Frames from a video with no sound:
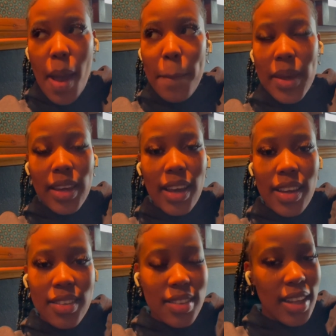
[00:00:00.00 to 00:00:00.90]

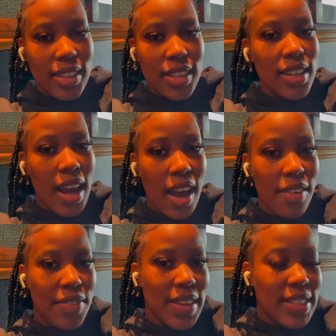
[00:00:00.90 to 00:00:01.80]
because they didn't have
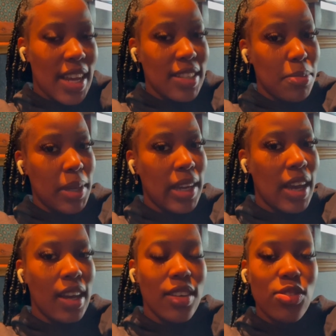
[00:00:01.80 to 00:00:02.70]
a size
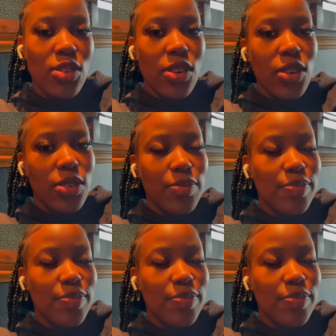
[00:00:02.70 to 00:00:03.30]
bigger, so